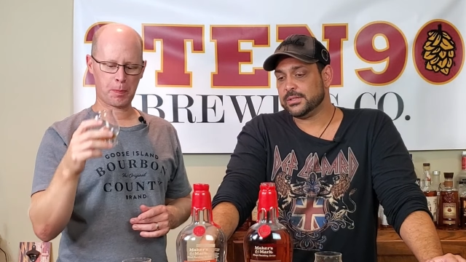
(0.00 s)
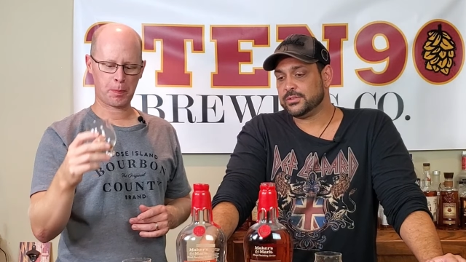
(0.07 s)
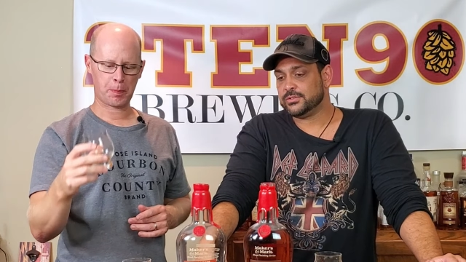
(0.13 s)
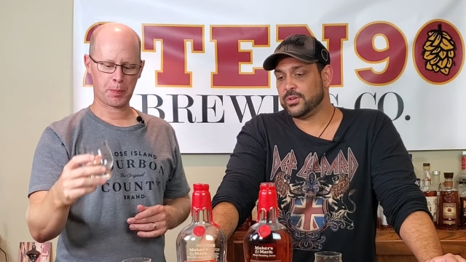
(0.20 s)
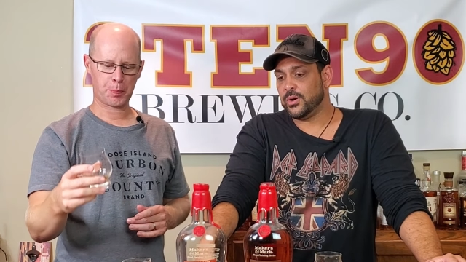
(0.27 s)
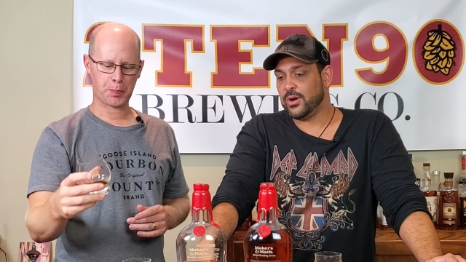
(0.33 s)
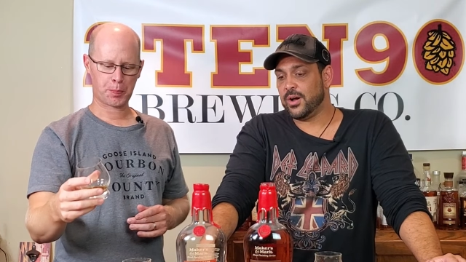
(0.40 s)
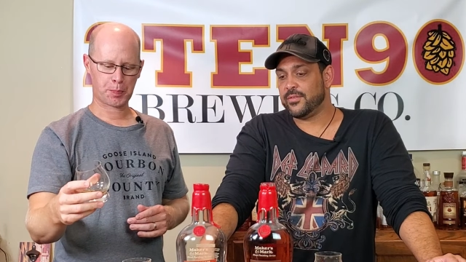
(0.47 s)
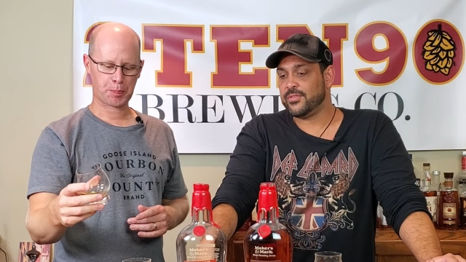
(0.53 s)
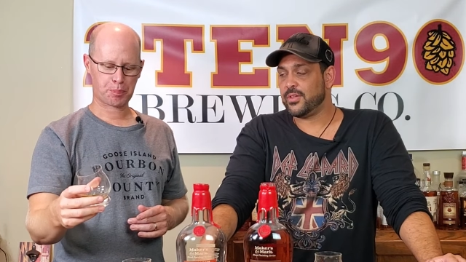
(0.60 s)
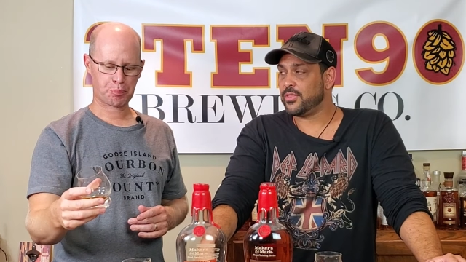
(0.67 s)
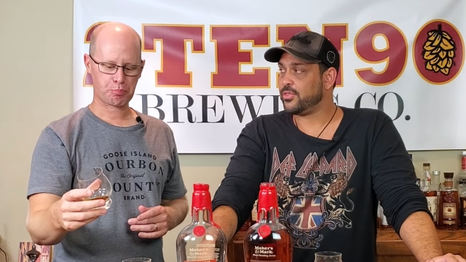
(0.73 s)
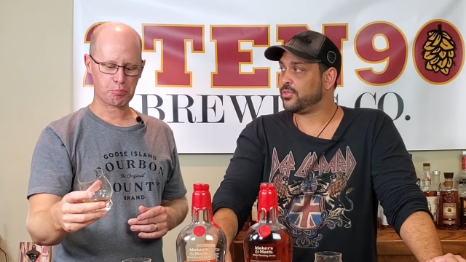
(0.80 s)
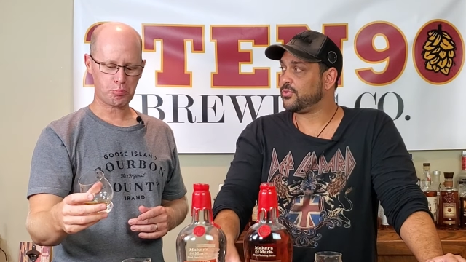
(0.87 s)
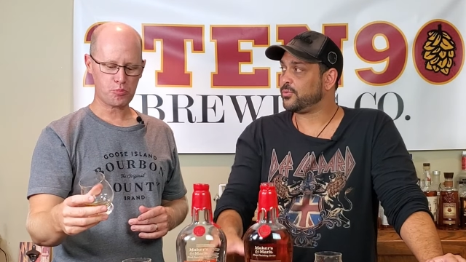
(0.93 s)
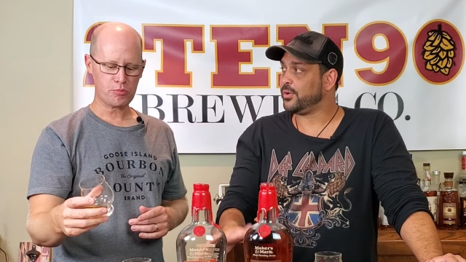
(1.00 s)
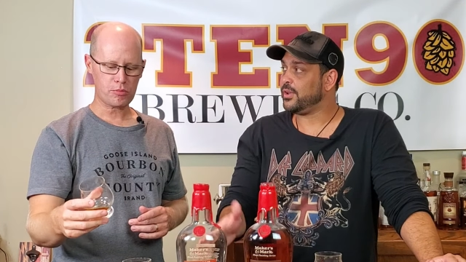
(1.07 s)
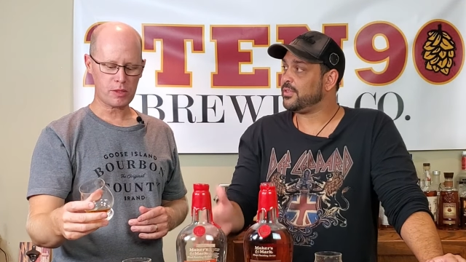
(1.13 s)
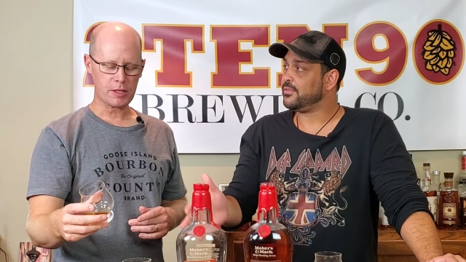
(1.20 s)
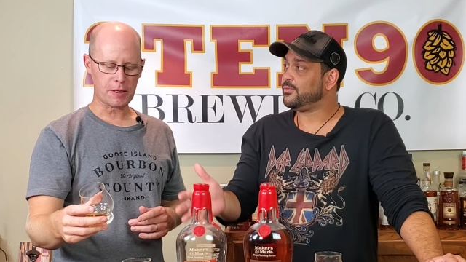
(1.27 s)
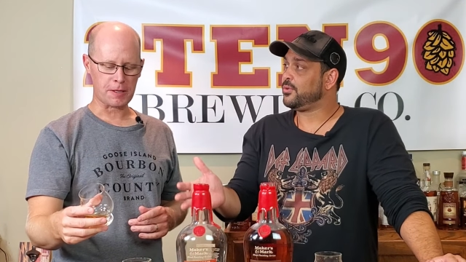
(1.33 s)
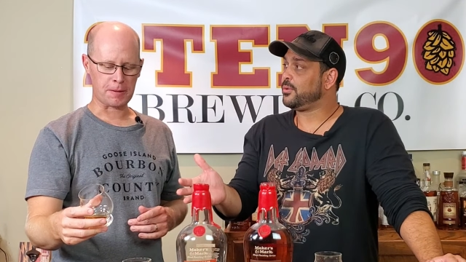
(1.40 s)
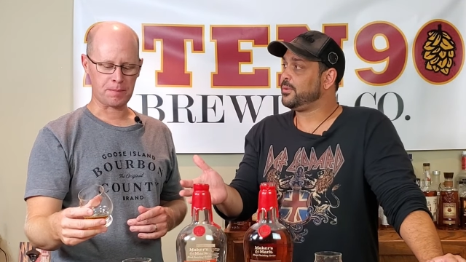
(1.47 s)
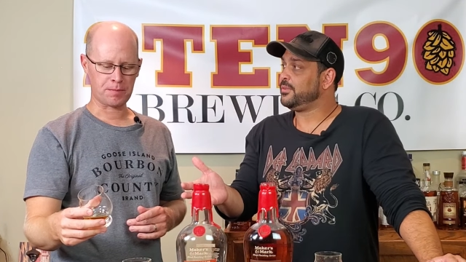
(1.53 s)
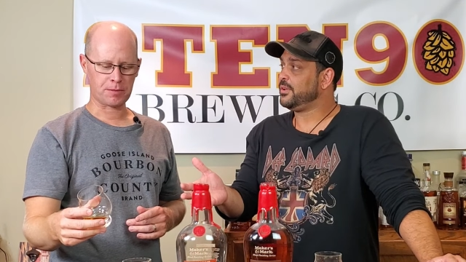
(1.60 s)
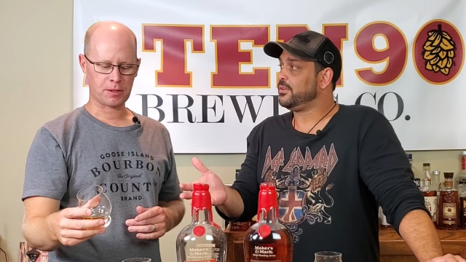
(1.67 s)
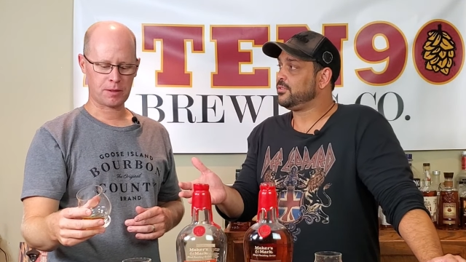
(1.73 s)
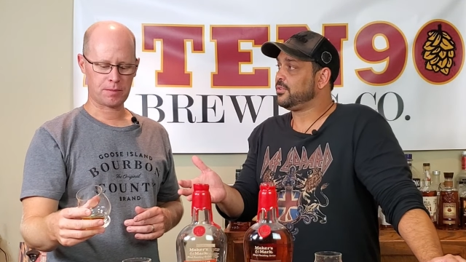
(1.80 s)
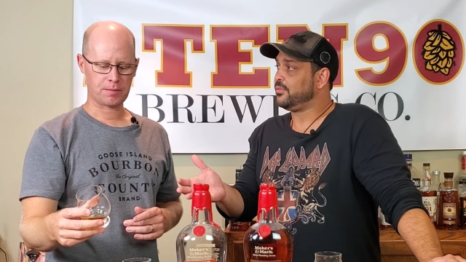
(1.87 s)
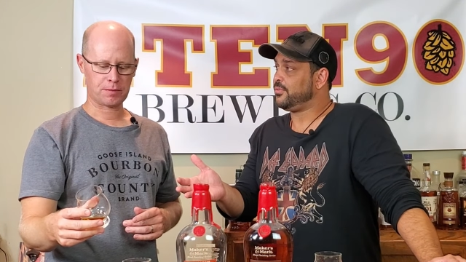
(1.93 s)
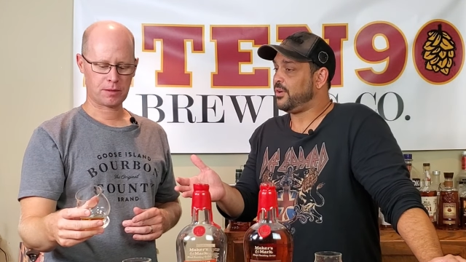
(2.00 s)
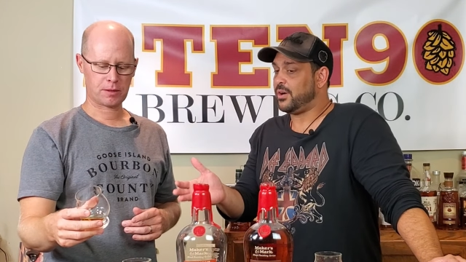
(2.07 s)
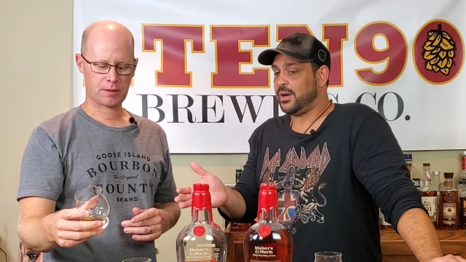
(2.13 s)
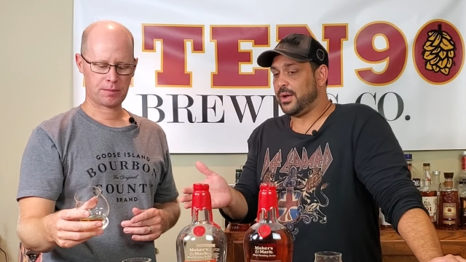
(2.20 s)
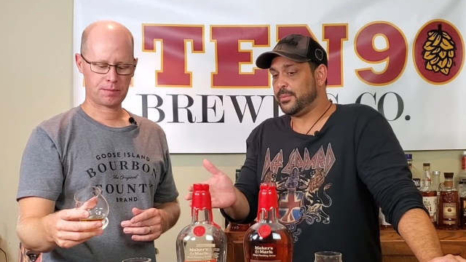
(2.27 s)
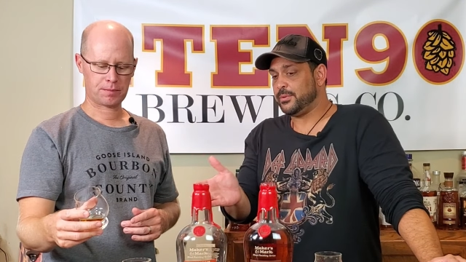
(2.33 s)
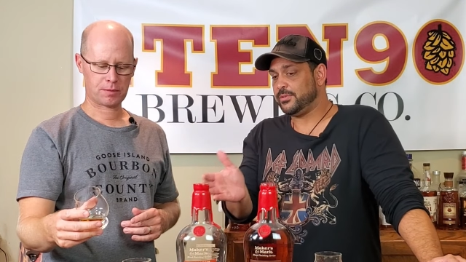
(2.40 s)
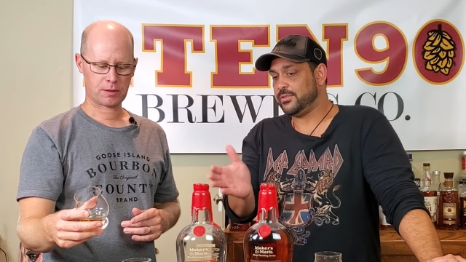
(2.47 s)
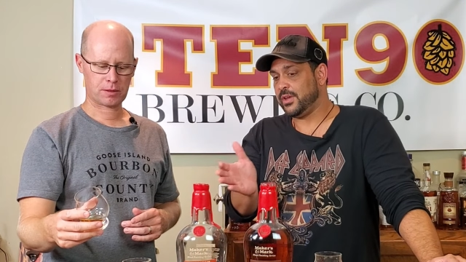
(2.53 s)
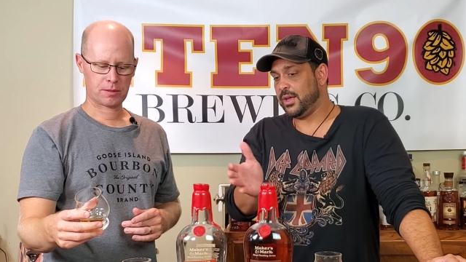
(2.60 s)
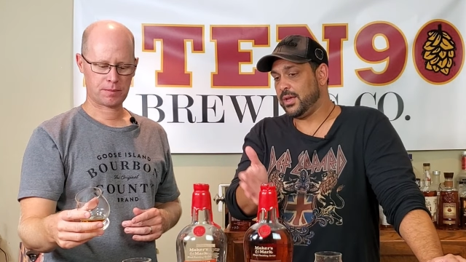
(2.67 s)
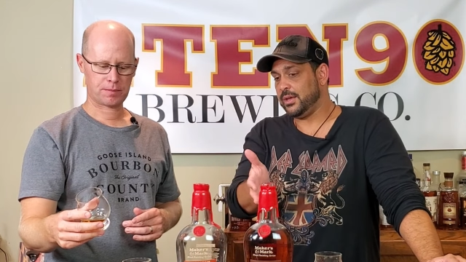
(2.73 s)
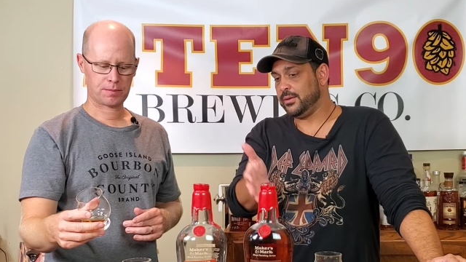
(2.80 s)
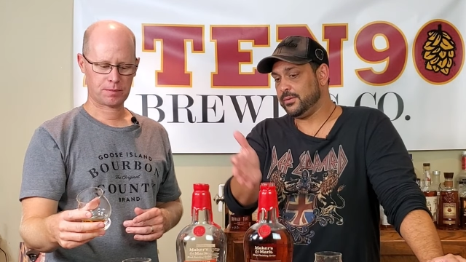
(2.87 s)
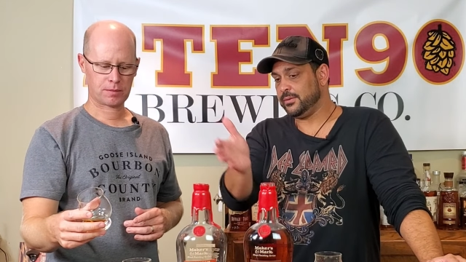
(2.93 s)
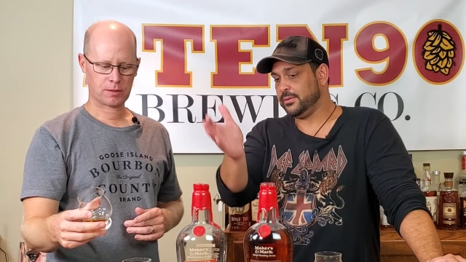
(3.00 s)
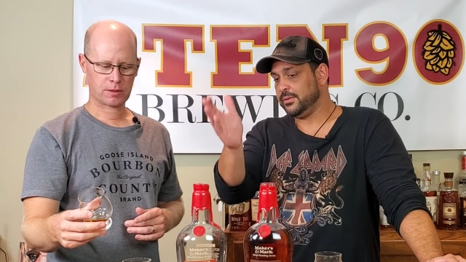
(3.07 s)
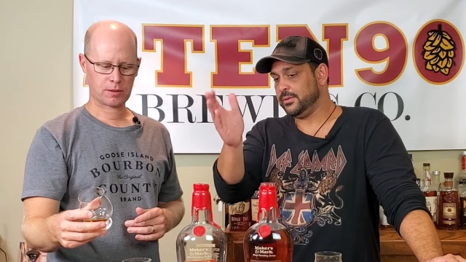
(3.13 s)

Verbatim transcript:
Speaker 1: So of the three of the four we've done so far, I would say